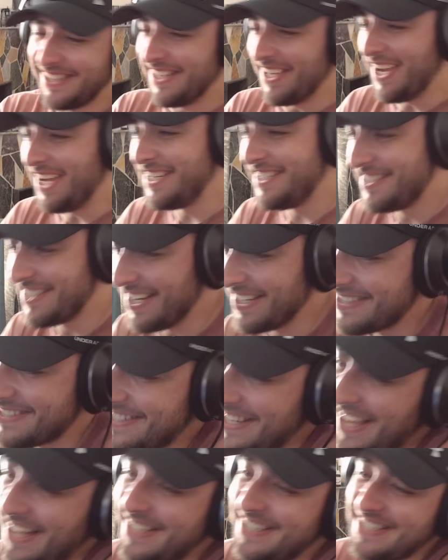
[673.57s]
I
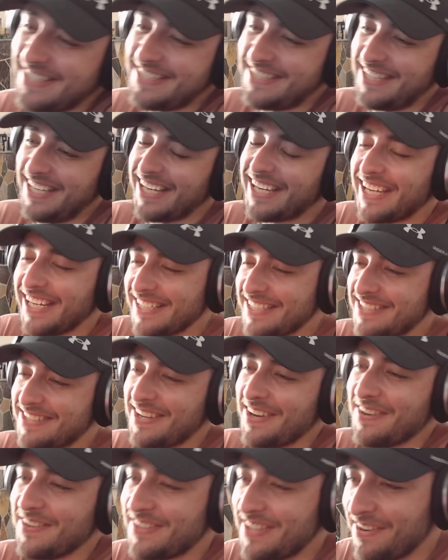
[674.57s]
just think it's
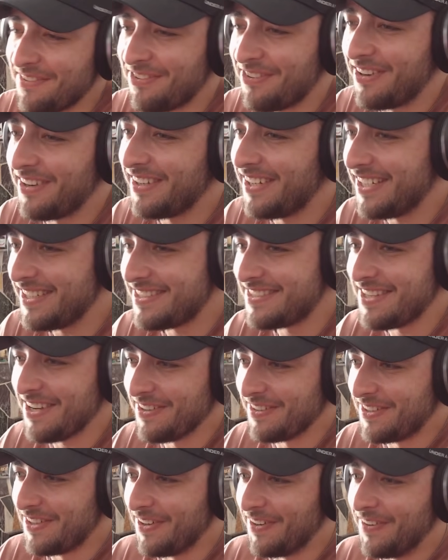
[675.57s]
so different. It's
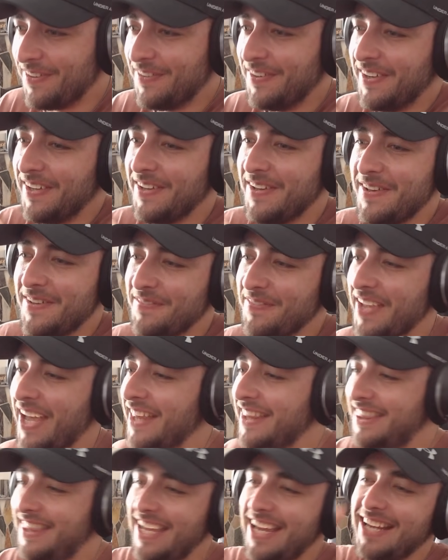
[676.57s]
so cool.
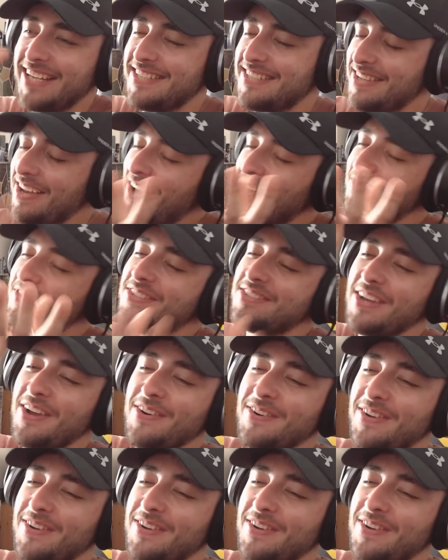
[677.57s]
And this, I'm so